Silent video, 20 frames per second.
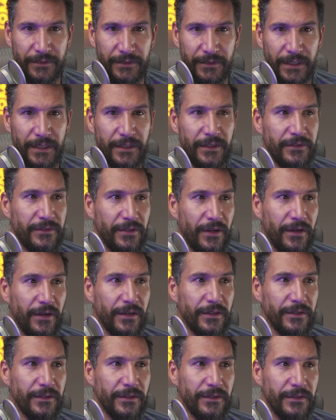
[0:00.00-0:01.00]
in his
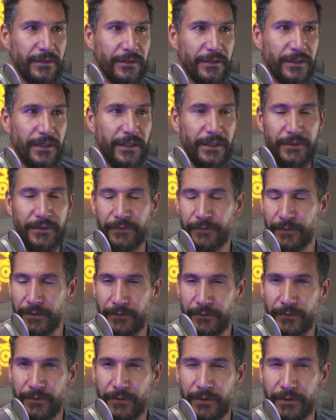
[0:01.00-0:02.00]
heart is full
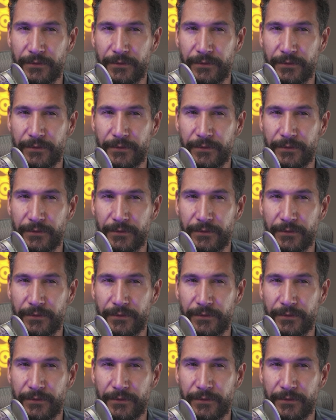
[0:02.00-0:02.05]
of joy.